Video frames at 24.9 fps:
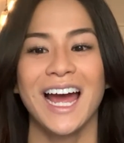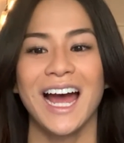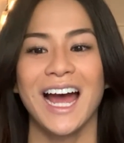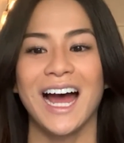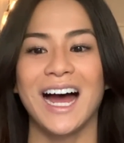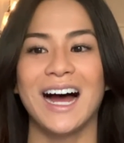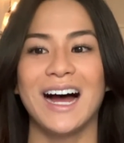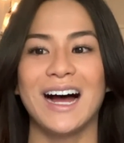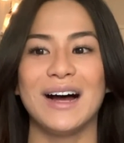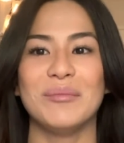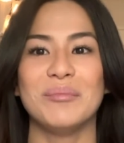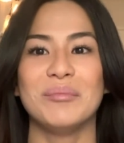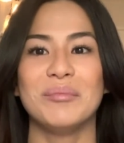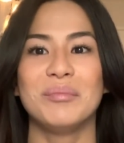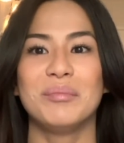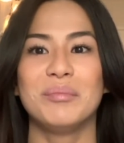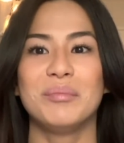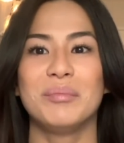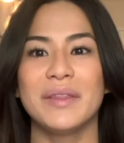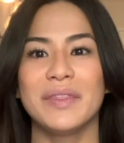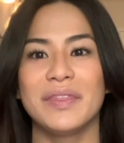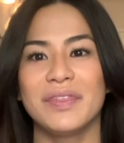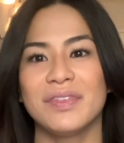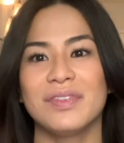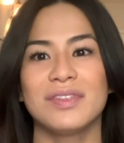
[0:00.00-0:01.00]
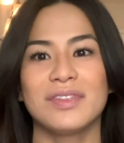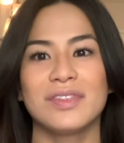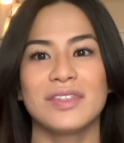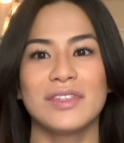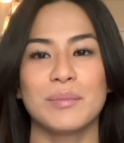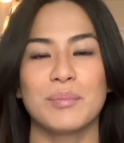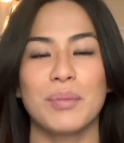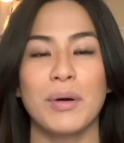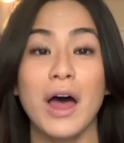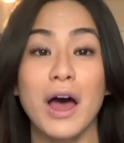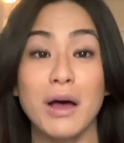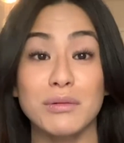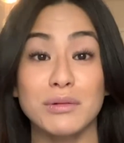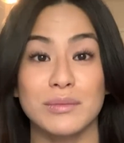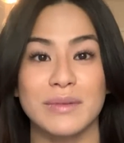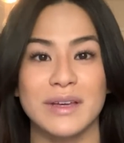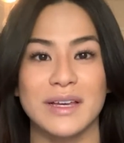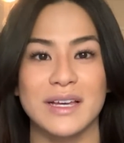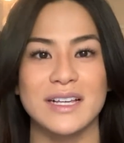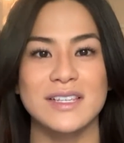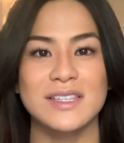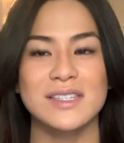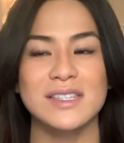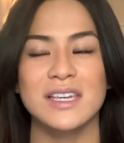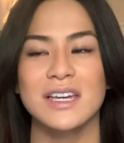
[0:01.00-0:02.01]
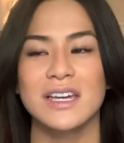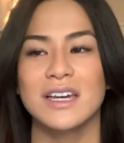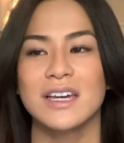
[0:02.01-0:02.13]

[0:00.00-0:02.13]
But the problem is,